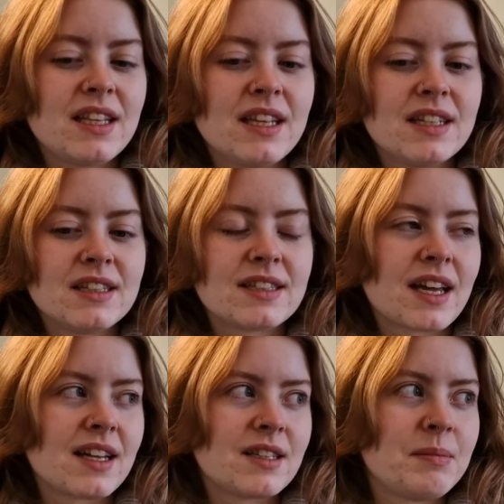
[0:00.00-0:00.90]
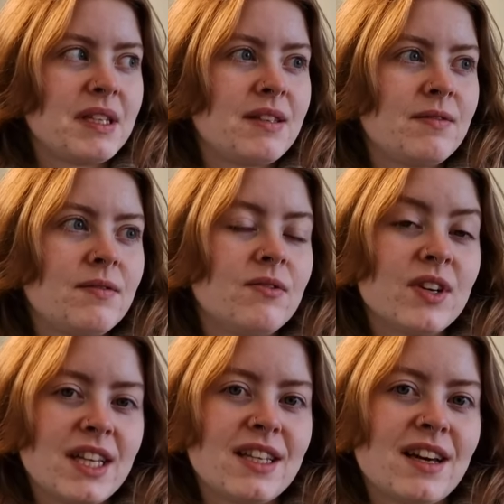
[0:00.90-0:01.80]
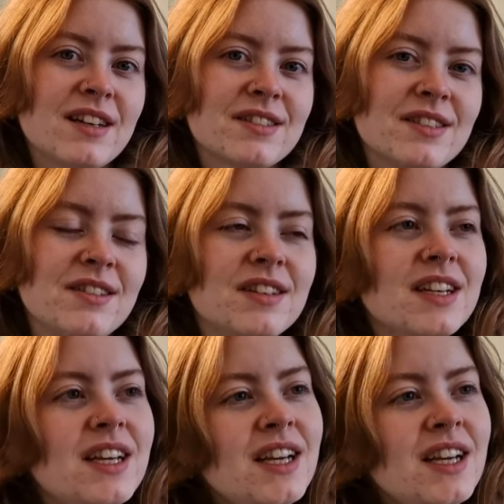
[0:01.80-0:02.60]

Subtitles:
it'll start to be really dark soon,